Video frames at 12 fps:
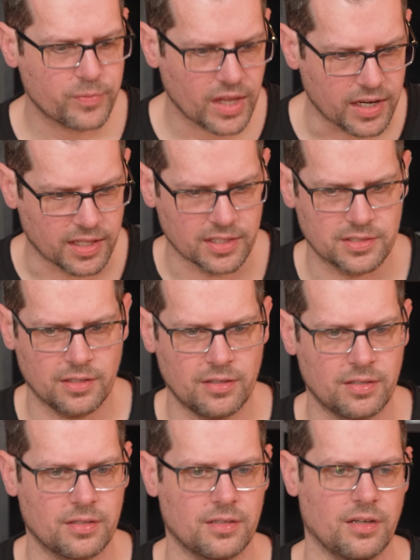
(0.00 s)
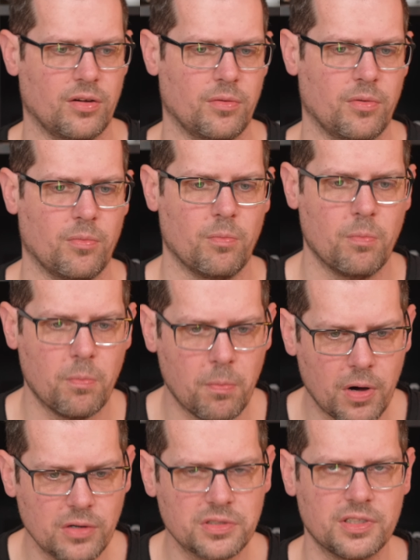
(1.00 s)
it isn't.
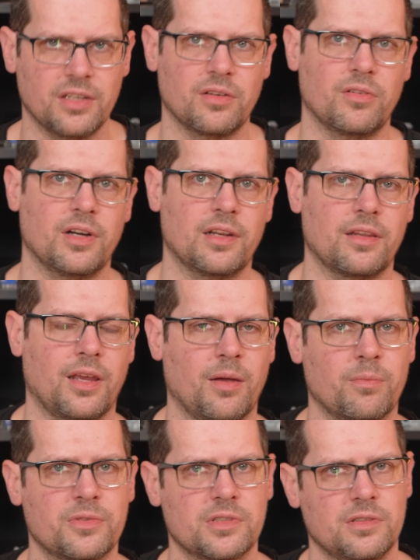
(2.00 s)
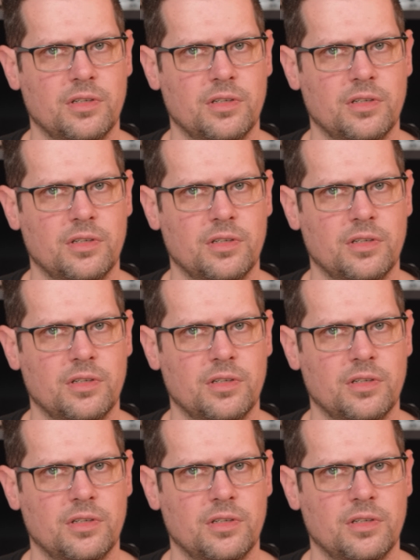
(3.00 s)
Most integrated amps